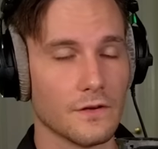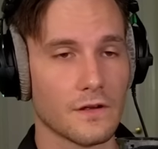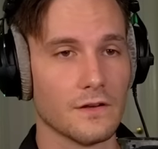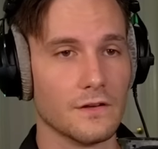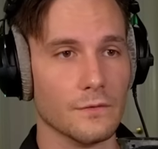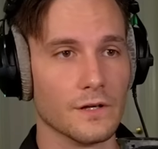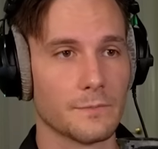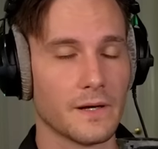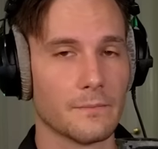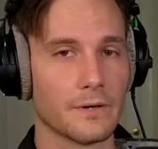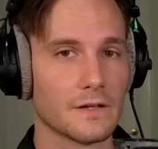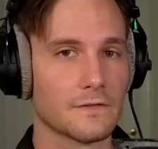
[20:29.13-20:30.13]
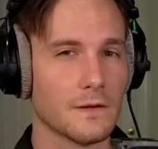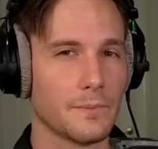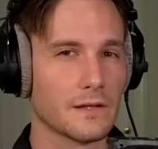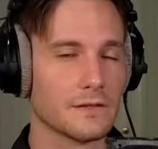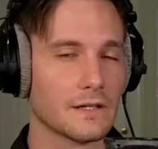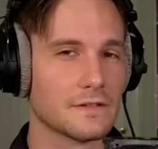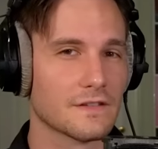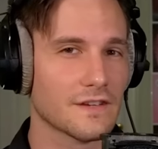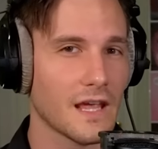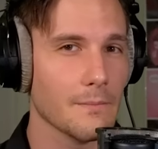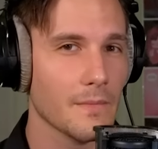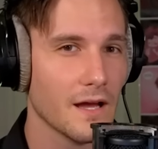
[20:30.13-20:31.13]
You can do it, but it's typically not the
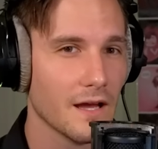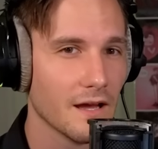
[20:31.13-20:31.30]
same